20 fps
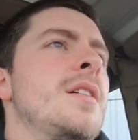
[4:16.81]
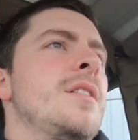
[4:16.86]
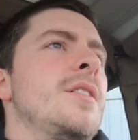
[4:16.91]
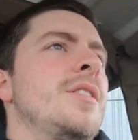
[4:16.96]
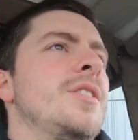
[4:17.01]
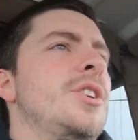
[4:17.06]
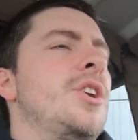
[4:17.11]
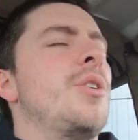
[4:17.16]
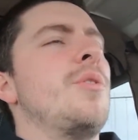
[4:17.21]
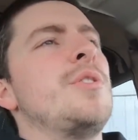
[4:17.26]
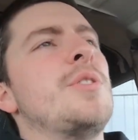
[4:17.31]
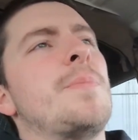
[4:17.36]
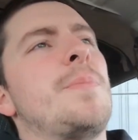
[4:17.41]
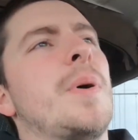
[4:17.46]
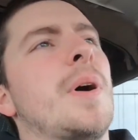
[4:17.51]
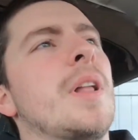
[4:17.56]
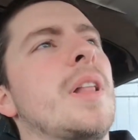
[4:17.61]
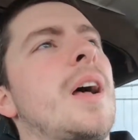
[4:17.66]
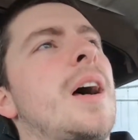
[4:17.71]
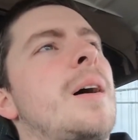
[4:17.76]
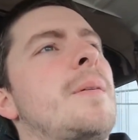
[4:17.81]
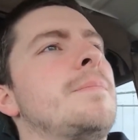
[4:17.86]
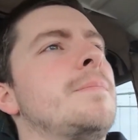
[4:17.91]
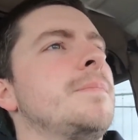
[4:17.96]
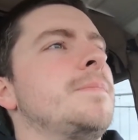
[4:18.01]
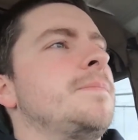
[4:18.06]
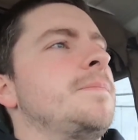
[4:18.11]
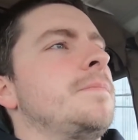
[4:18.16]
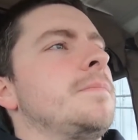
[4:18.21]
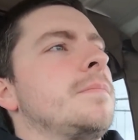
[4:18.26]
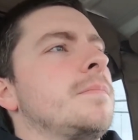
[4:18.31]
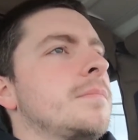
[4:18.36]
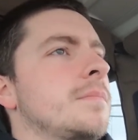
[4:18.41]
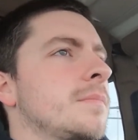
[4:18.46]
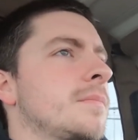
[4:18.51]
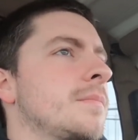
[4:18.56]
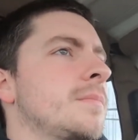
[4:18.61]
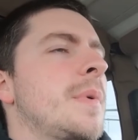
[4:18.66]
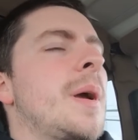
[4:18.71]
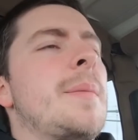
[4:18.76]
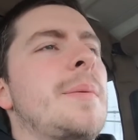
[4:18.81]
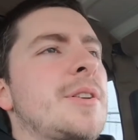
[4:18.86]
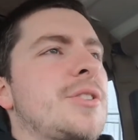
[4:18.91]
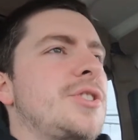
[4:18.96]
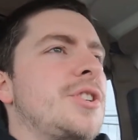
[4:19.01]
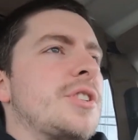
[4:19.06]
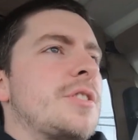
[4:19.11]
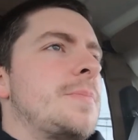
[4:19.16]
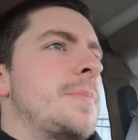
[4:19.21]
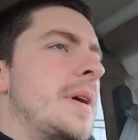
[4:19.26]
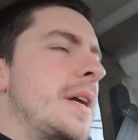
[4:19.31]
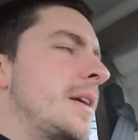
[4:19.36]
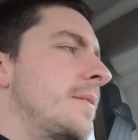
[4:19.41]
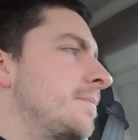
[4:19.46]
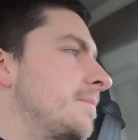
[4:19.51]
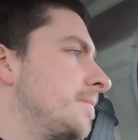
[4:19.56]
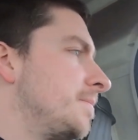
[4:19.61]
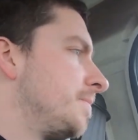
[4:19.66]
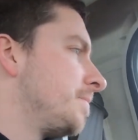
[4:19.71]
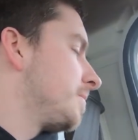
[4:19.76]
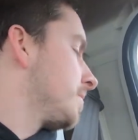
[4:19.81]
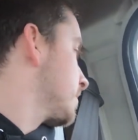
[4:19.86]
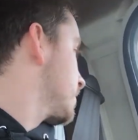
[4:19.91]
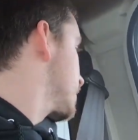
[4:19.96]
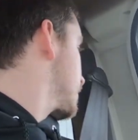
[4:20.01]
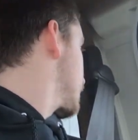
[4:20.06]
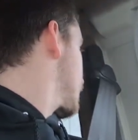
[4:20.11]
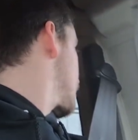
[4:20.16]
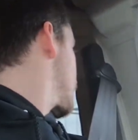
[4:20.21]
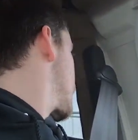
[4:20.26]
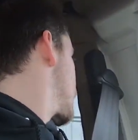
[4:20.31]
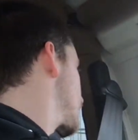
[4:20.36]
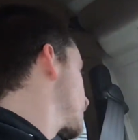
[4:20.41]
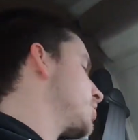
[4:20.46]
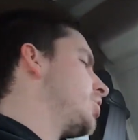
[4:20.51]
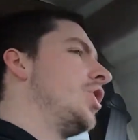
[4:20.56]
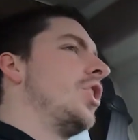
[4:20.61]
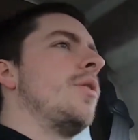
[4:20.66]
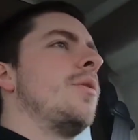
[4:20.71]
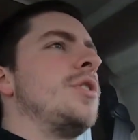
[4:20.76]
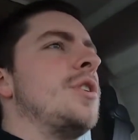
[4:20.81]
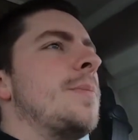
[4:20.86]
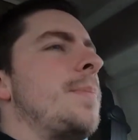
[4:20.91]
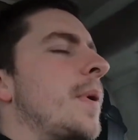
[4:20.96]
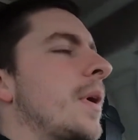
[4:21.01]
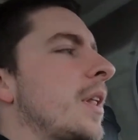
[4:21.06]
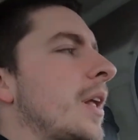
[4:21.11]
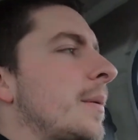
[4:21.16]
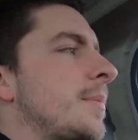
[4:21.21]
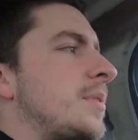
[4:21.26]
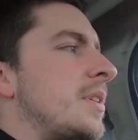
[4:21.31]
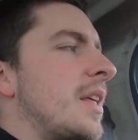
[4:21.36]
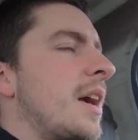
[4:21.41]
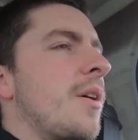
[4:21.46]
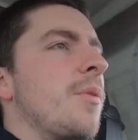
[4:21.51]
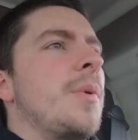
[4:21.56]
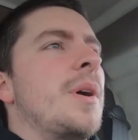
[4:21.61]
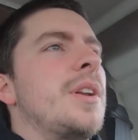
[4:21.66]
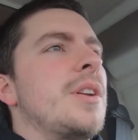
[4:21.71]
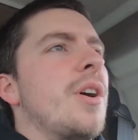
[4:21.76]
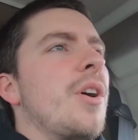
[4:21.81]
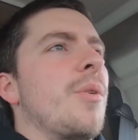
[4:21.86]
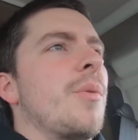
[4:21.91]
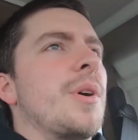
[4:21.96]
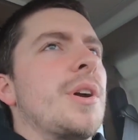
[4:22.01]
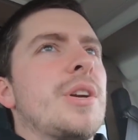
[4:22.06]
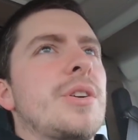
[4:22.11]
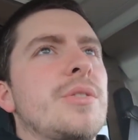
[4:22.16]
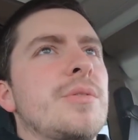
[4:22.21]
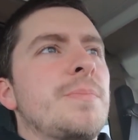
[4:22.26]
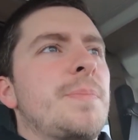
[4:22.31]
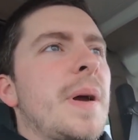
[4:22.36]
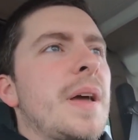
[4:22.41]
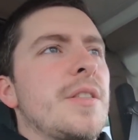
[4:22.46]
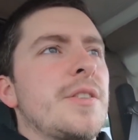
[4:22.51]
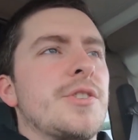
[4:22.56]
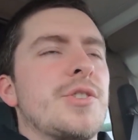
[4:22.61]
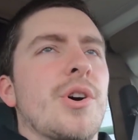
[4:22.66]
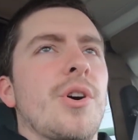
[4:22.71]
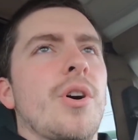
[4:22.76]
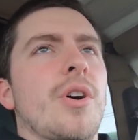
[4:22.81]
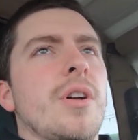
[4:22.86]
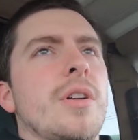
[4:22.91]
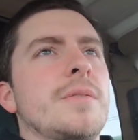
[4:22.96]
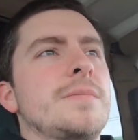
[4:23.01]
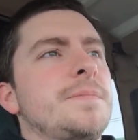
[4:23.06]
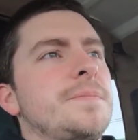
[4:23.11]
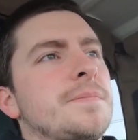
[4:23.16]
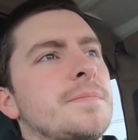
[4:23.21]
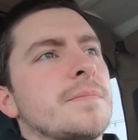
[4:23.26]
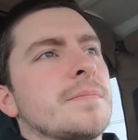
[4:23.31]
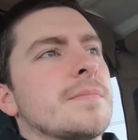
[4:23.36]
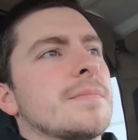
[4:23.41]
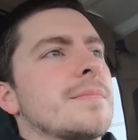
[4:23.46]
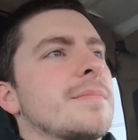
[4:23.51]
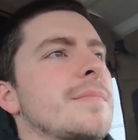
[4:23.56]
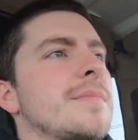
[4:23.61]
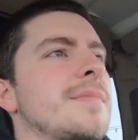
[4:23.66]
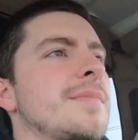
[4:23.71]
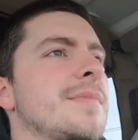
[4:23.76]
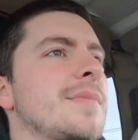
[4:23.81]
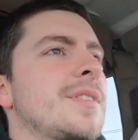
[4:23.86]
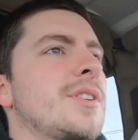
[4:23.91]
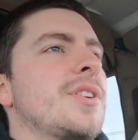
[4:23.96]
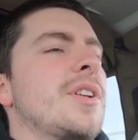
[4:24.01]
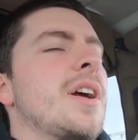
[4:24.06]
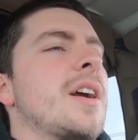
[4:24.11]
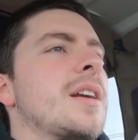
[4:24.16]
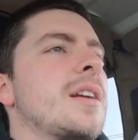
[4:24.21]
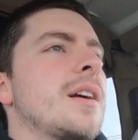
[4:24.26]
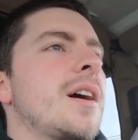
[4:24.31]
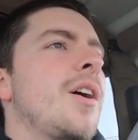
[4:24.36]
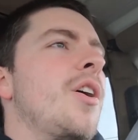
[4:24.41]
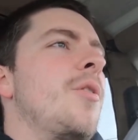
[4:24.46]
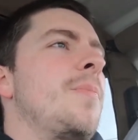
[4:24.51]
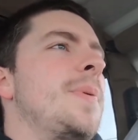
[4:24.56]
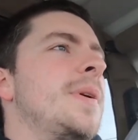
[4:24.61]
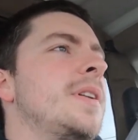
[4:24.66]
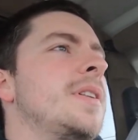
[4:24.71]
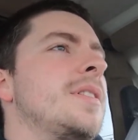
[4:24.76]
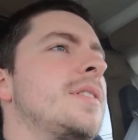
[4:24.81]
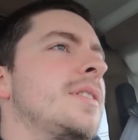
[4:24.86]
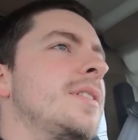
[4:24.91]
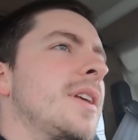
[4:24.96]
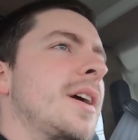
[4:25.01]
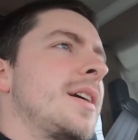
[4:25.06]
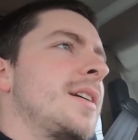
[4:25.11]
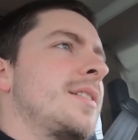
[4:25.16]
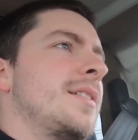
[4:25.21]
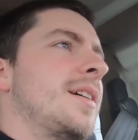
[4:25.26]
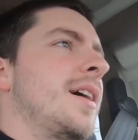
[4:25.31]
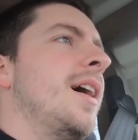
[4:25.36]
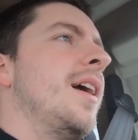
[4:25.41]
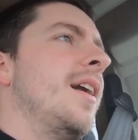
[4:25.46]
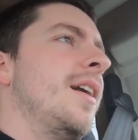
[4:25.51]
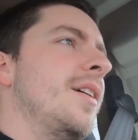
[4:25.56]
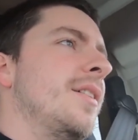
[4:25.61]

You know when you pull up, maybe it's just me. Do you know when you pull up to that window where you pay the toll? You're like hoping to, like, I don't